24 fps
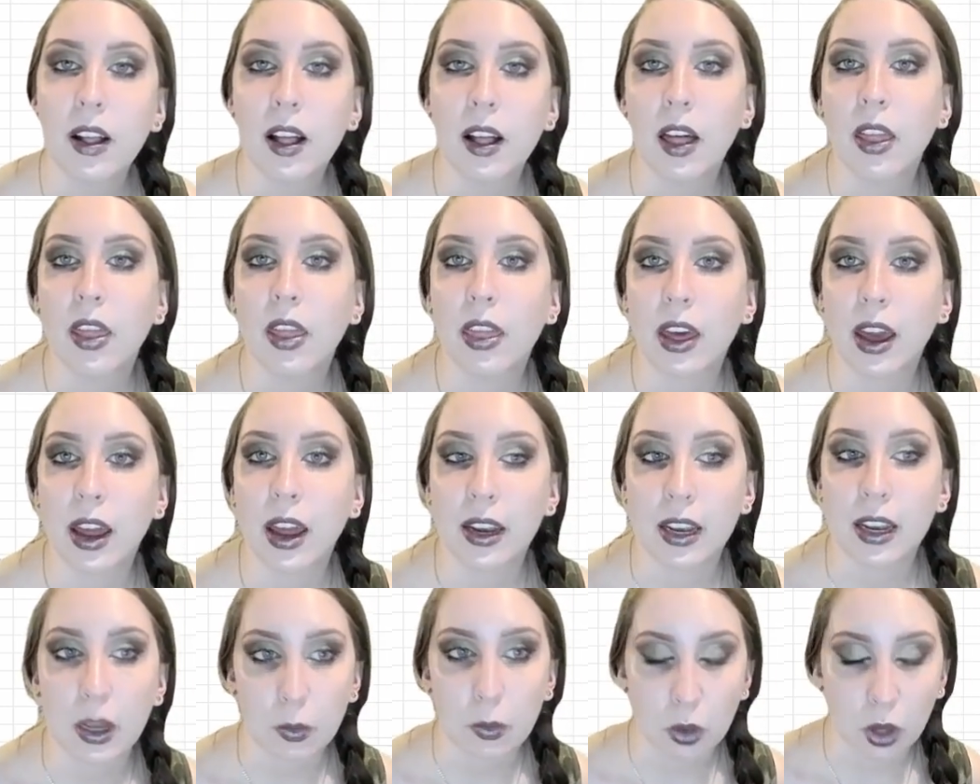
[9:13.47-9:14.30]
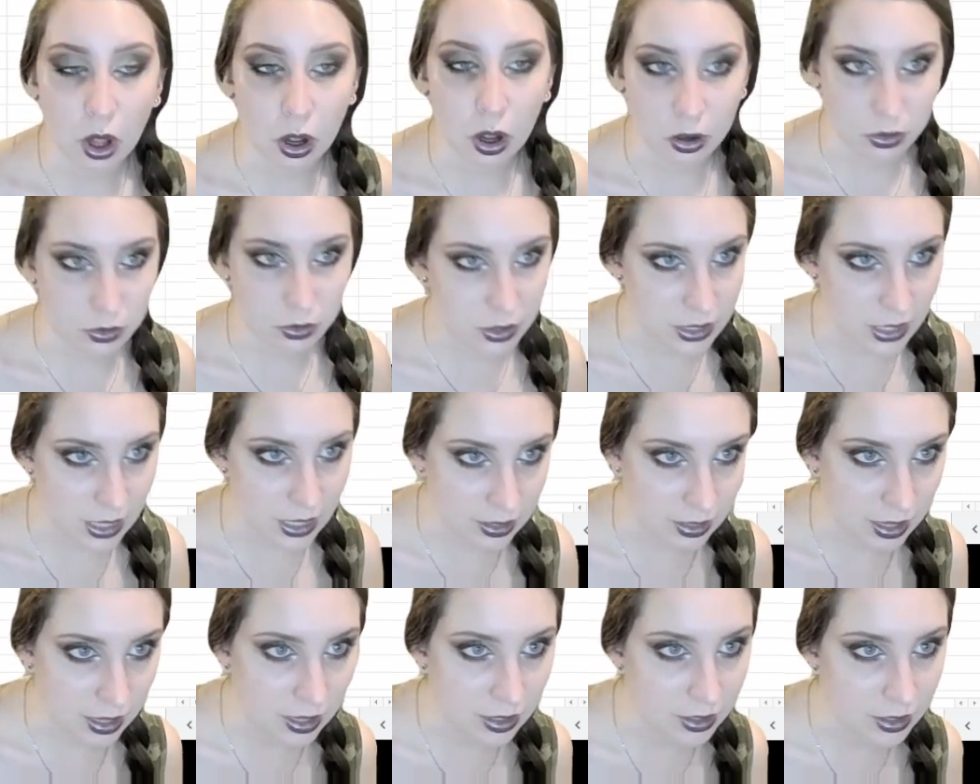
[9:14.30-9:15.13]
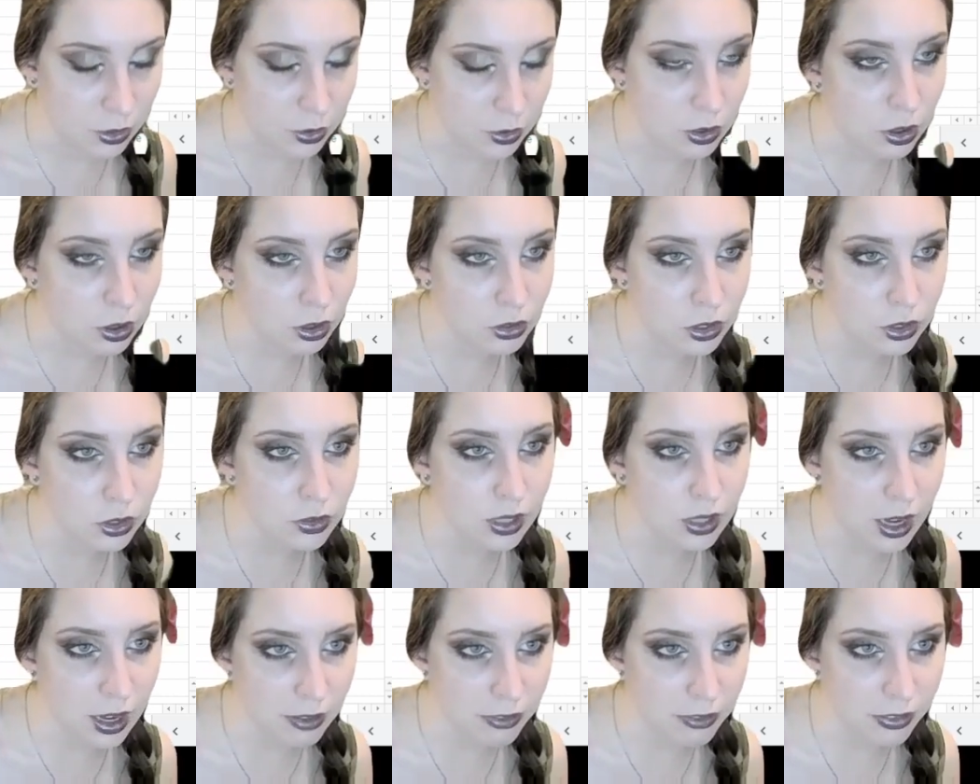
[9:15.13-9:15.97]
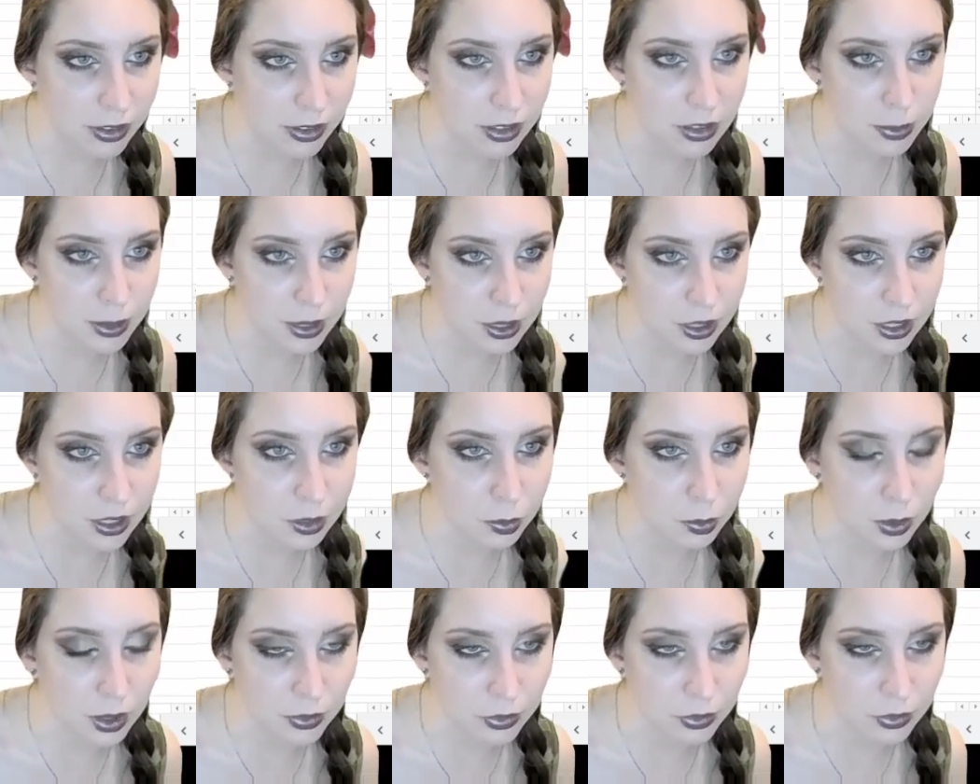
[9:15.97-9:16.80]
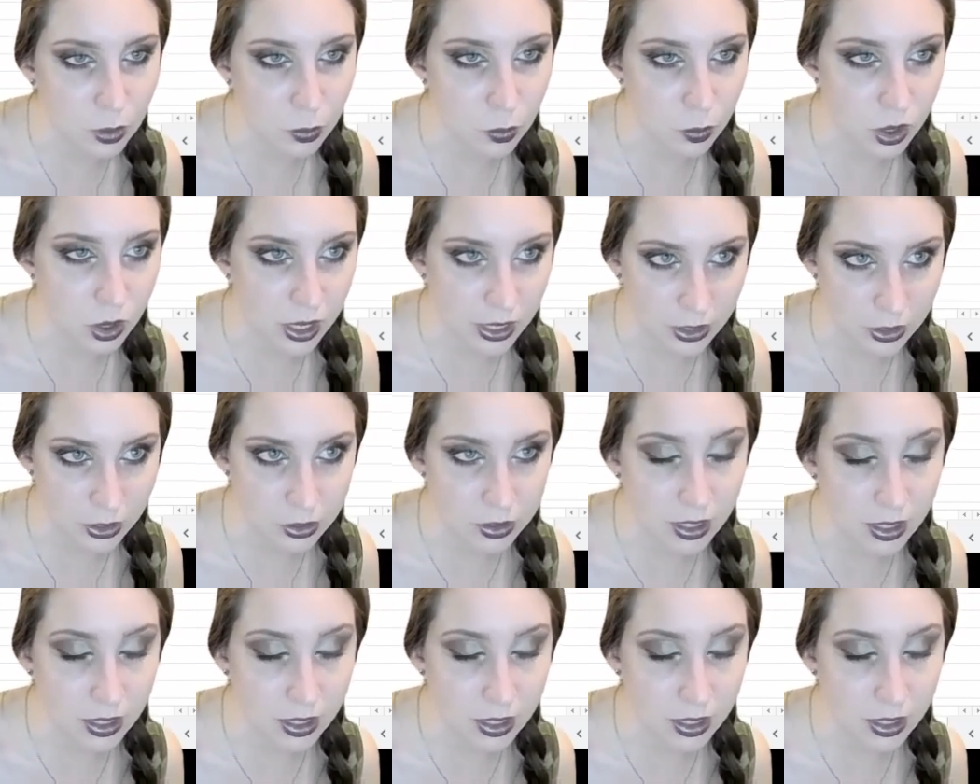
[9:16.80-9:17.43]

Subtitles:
then it will auto detect that. You can also use hyphens, periods, whatever you want.